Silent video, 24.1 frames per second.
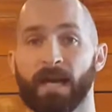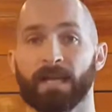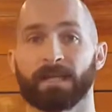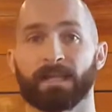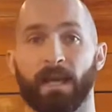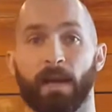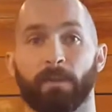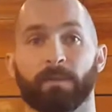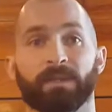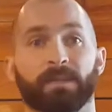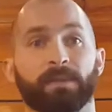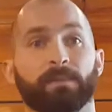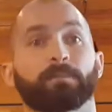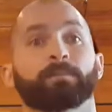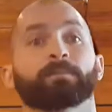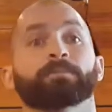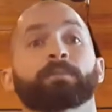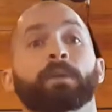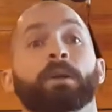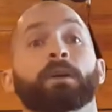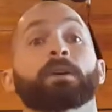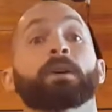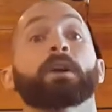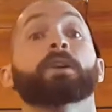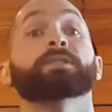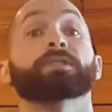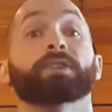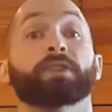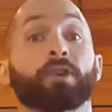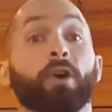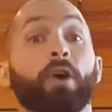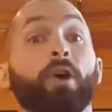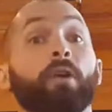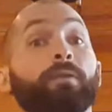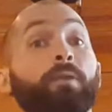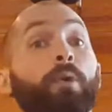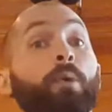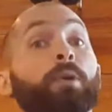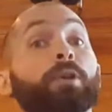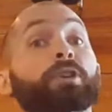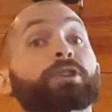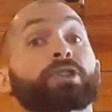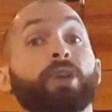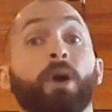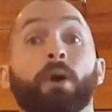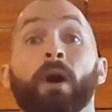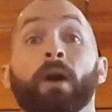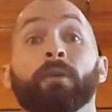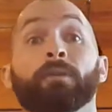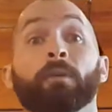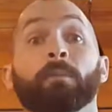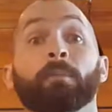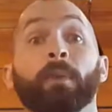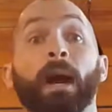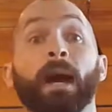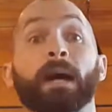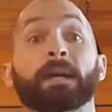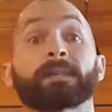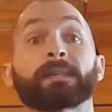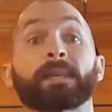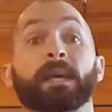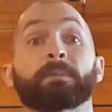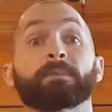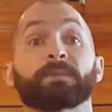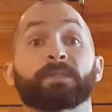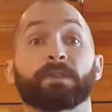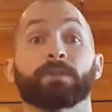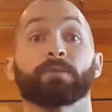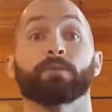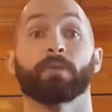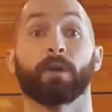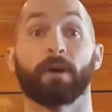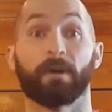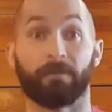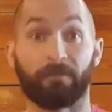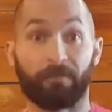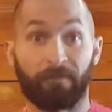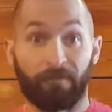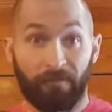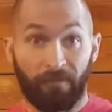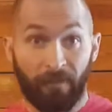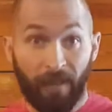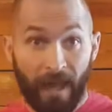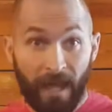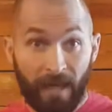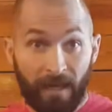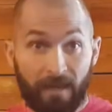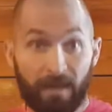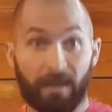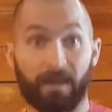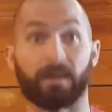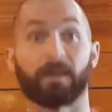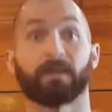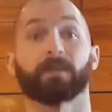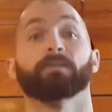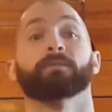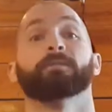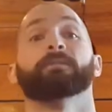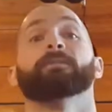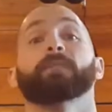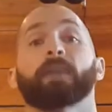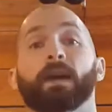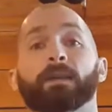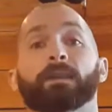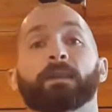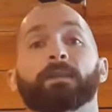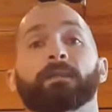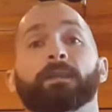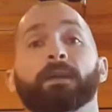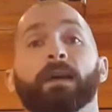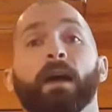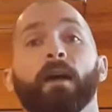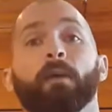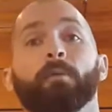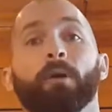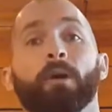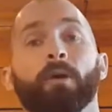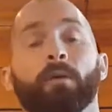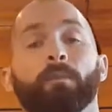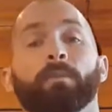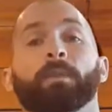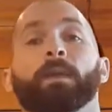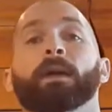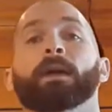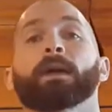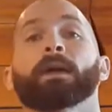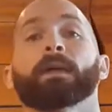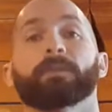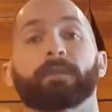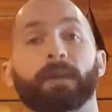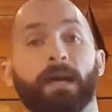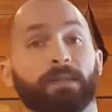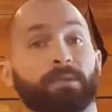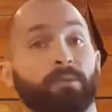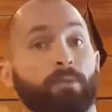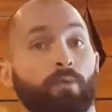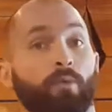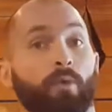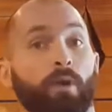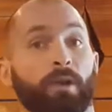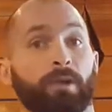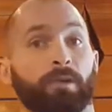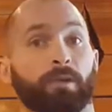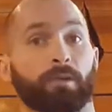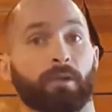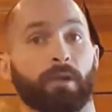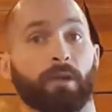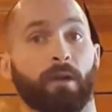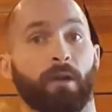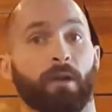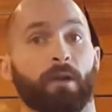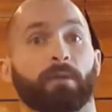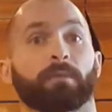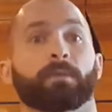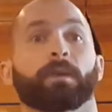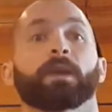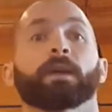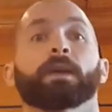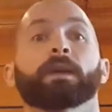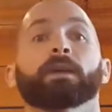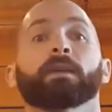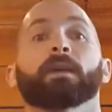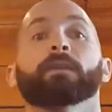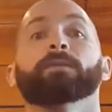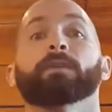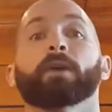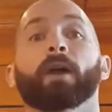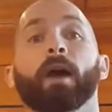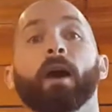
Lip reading: biceps. So you know if you were to show off your biceps, you flex at the elbow? That's what we want to do here. If